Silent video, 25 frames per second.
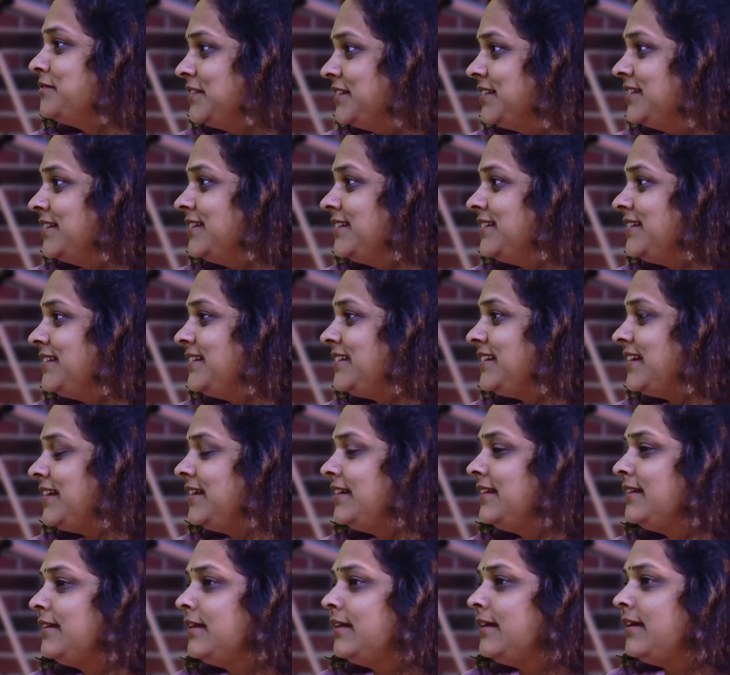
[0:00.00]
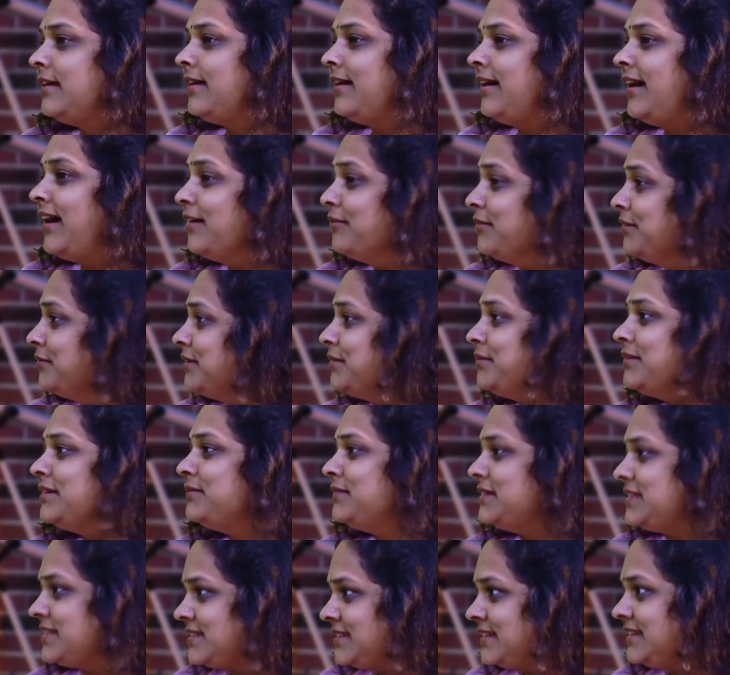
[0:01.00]
word, right? However,
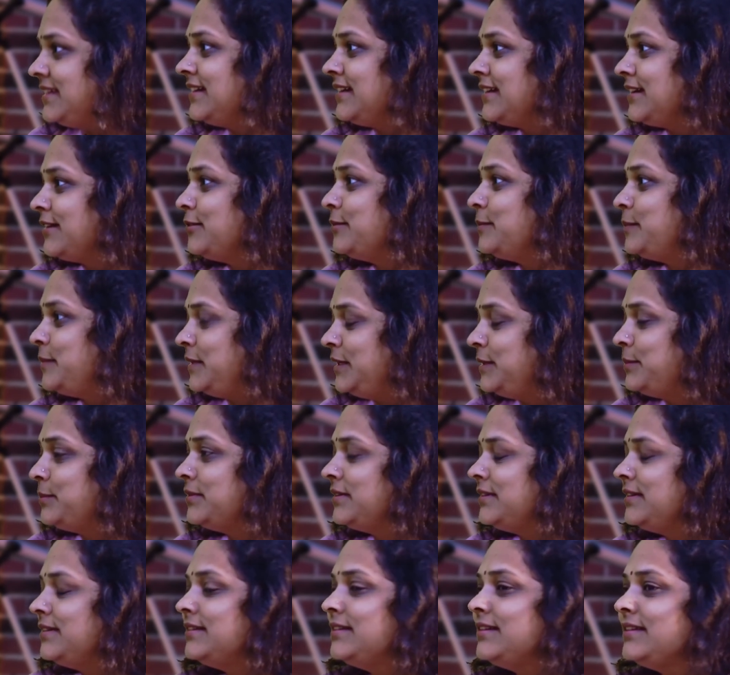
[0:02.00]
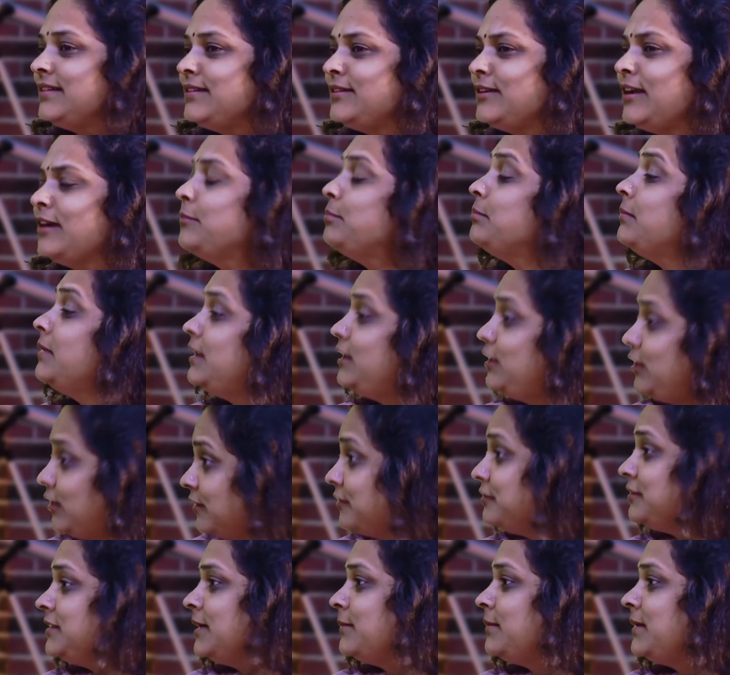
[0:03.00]
when we see around people, not many
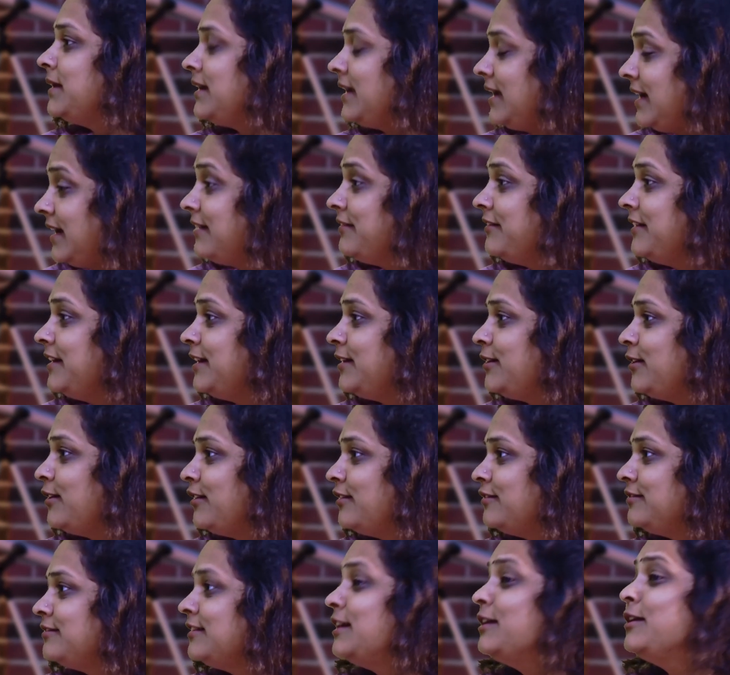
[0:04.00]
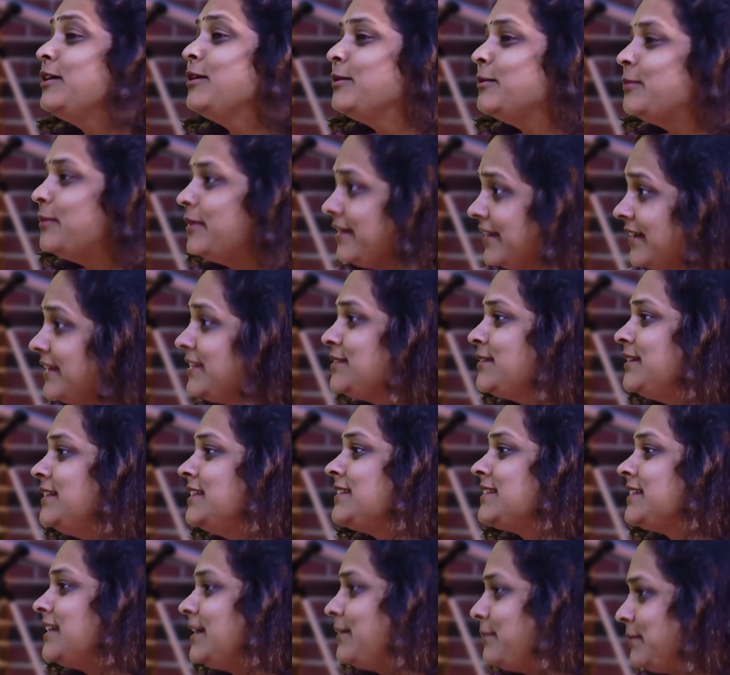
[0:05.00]
of them are aware of what
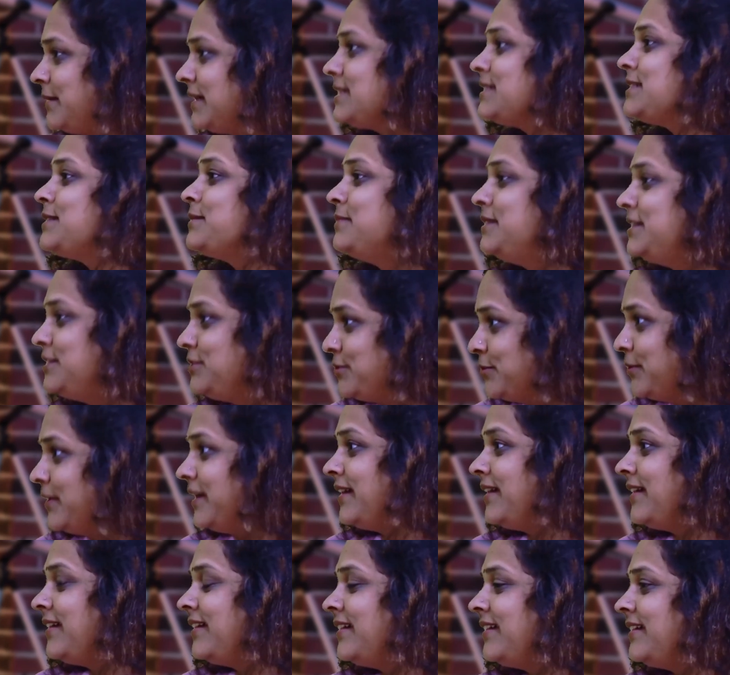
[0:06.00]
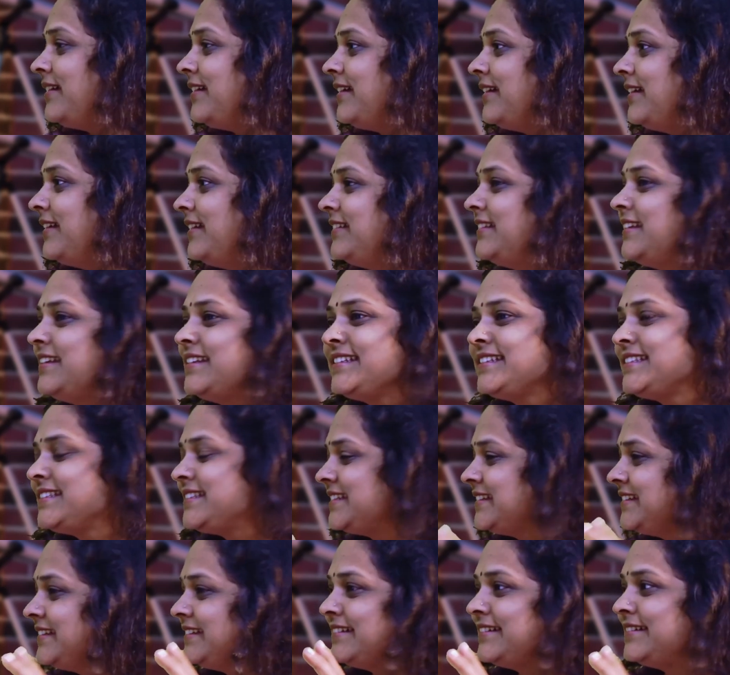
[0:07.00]
actually Scrum Master be doing, right? There is
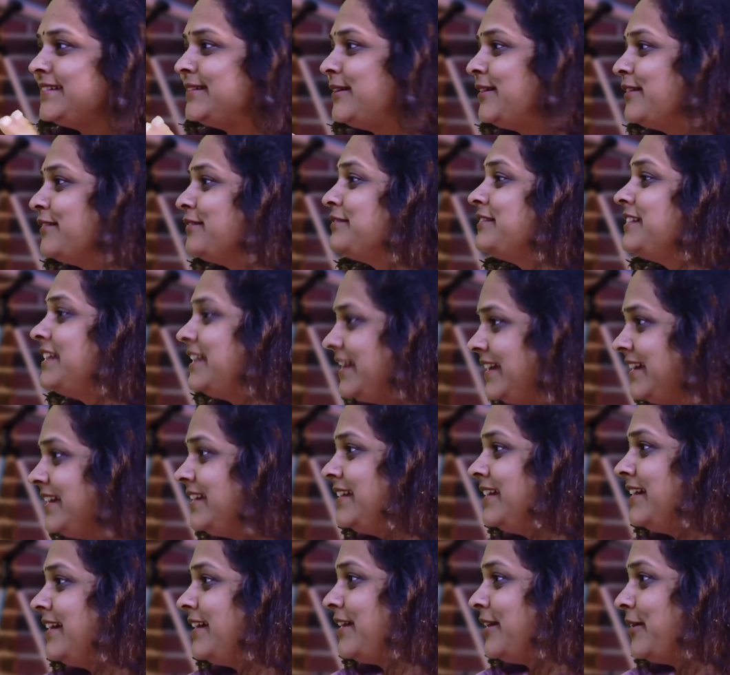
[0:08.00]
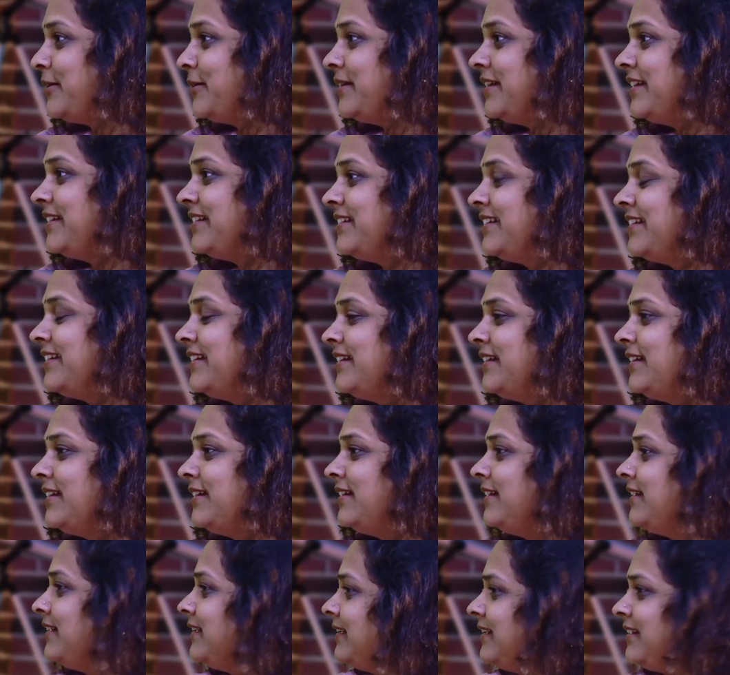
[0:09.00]
still a lot of gray area around it.
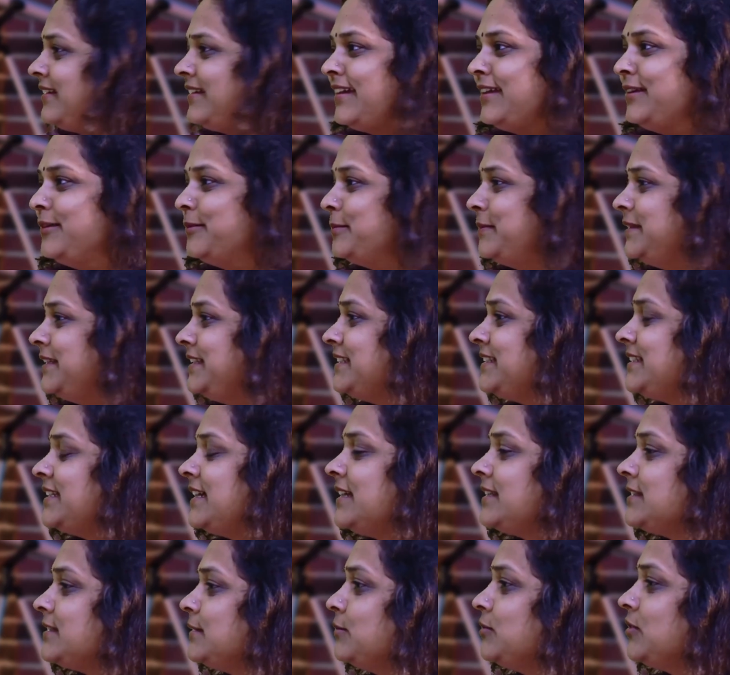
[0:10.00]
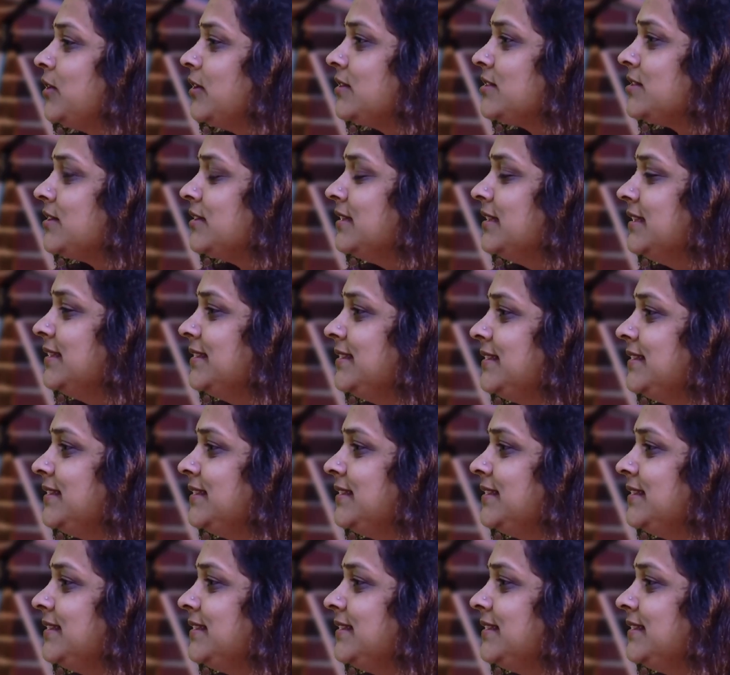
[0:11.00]
Can you please share some thoughts on